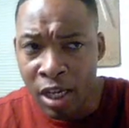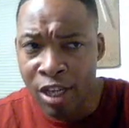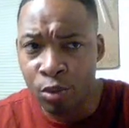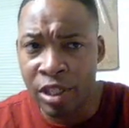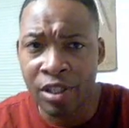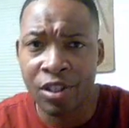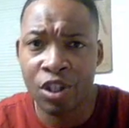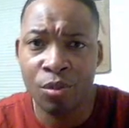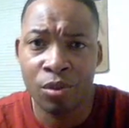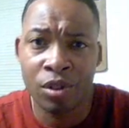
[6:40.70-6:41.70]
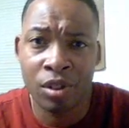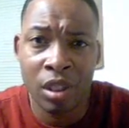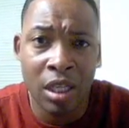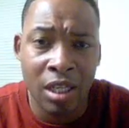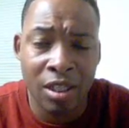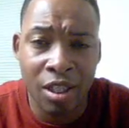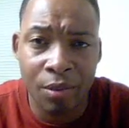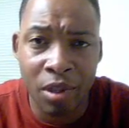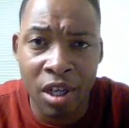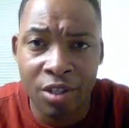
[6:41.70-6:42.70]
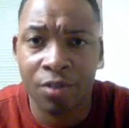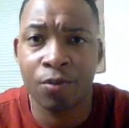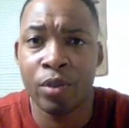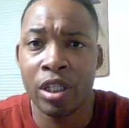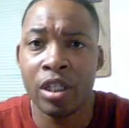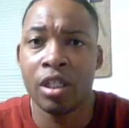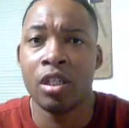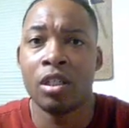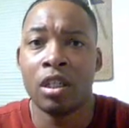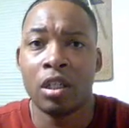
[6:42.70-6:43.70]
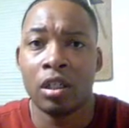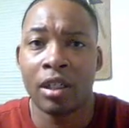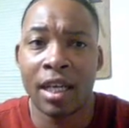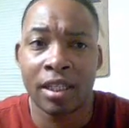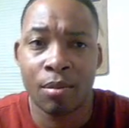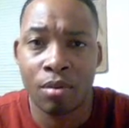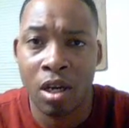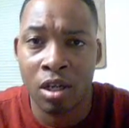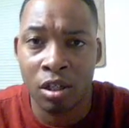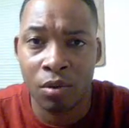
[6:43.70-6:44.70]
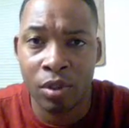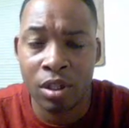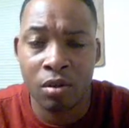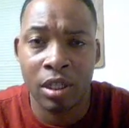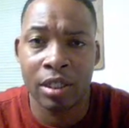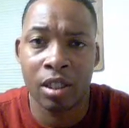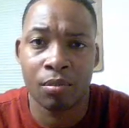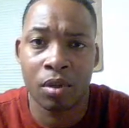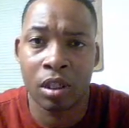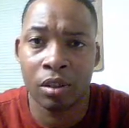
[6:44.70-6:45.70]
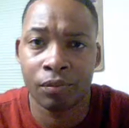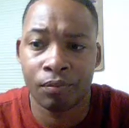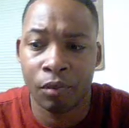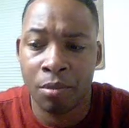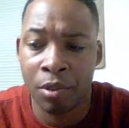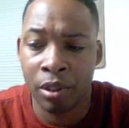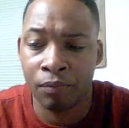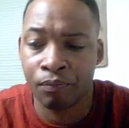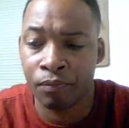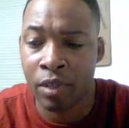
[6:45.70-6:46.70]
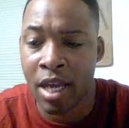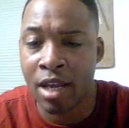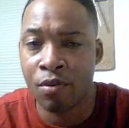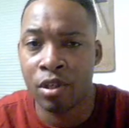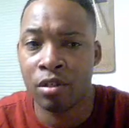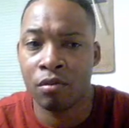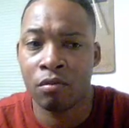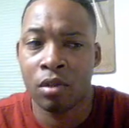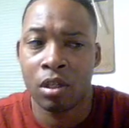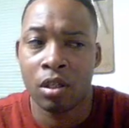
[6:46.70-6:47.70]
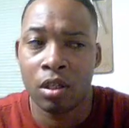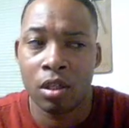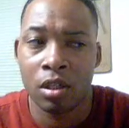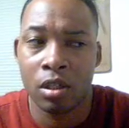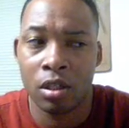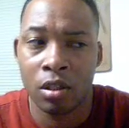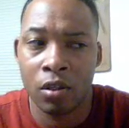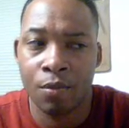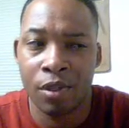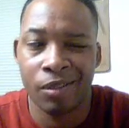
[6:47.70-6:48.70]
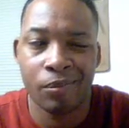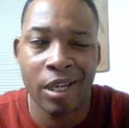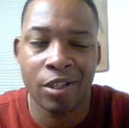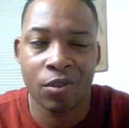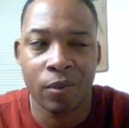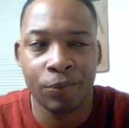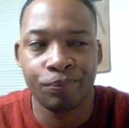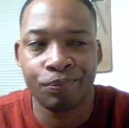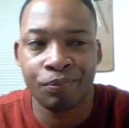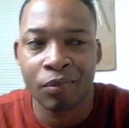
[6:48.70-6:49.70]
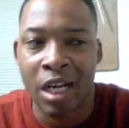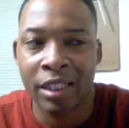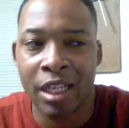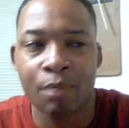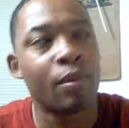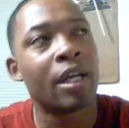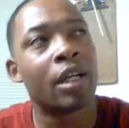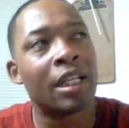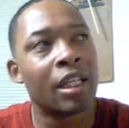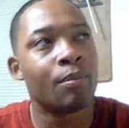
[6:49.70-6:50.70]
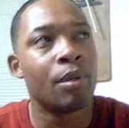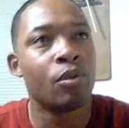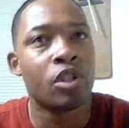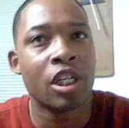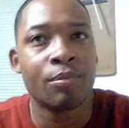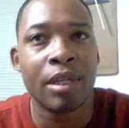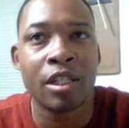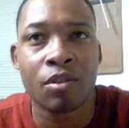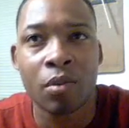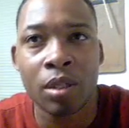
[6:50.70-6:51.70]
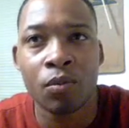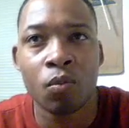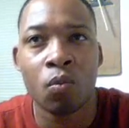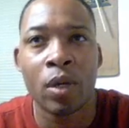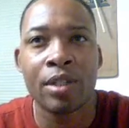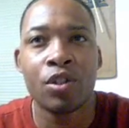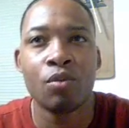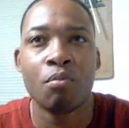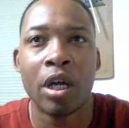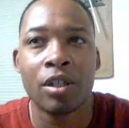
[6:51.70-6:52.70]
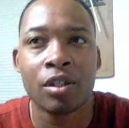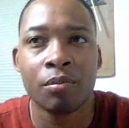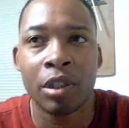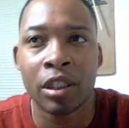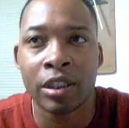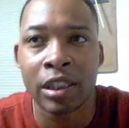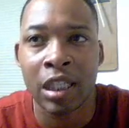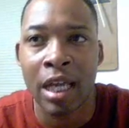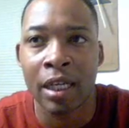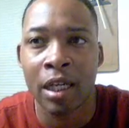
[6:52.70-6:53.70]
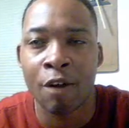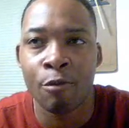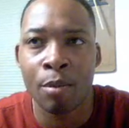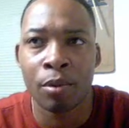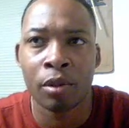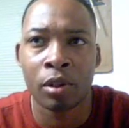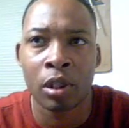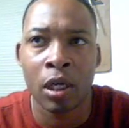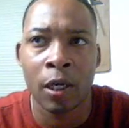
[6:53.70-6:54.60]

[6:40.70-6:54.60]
as we consumers, it's up to us if we like their product or we don't like their product. I mean, hey, when I mean, mainstream. I think people judge mainstream way too much because it's like I remember.